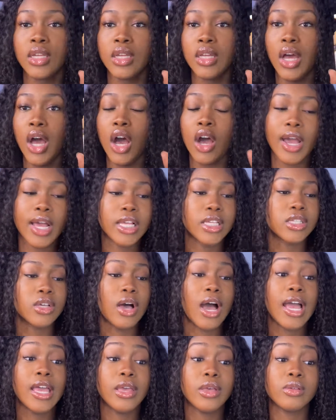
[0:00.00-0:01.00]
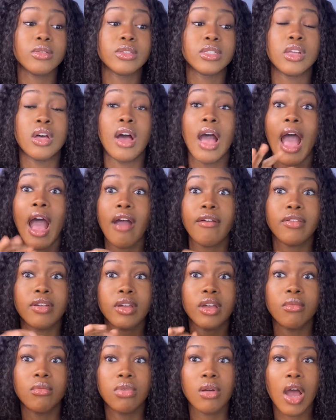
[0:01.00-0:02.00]
Okay, so I use the
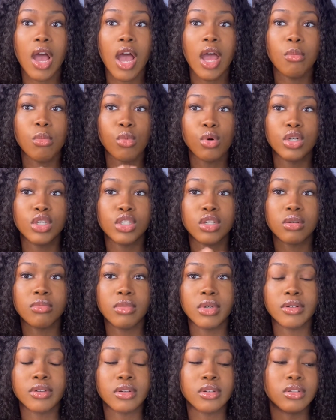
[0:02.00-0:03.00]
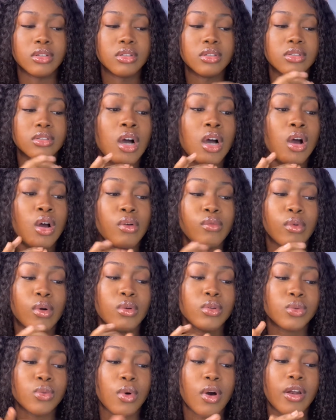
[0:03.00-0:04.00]
African Pride Moisture Miracle
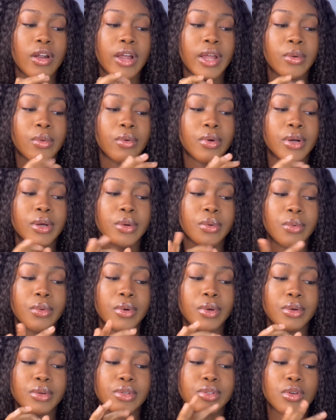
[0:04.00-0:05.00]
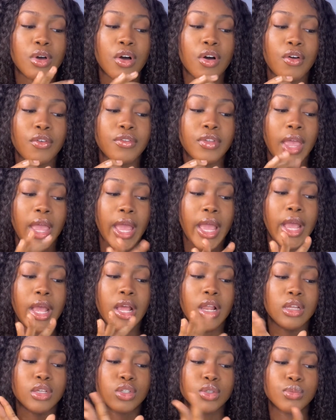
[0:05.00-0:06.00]
Rose Water and Organ Oil Soft
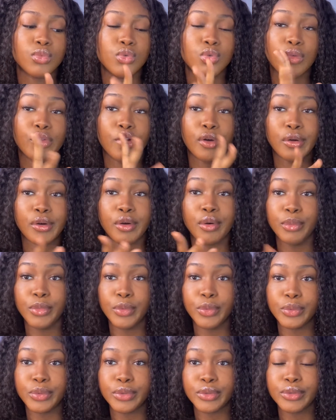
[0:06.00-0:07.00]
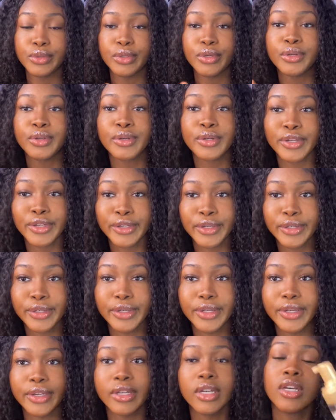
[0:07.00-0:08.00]
and Smooth Curl Mousse.
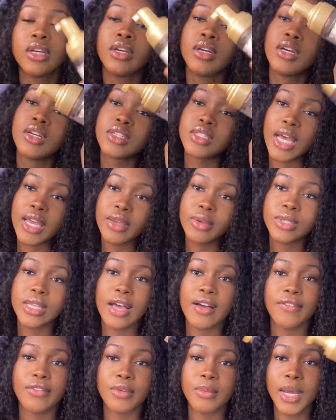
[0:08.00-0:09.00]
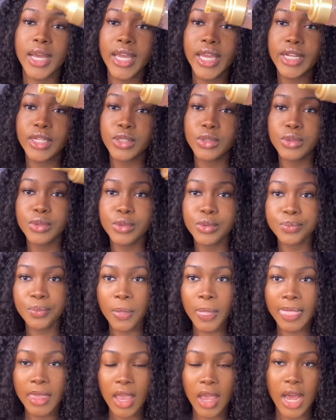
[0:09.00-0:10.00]
So I use that for my hair too.
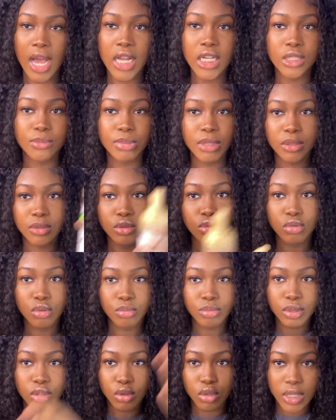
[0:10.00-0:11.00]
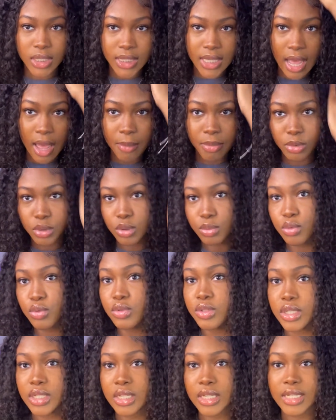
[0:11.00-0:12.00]
I just be, you know, putting it on the top and
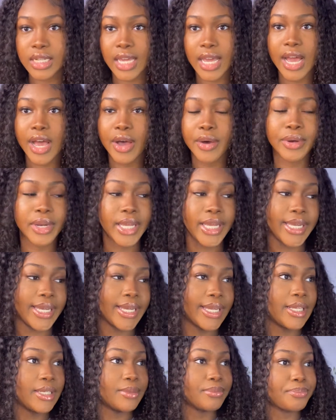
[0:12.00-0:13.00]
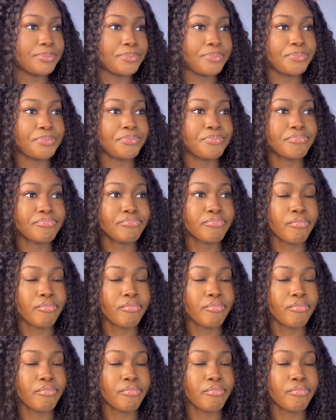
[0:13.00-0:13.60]
smoothing it down, and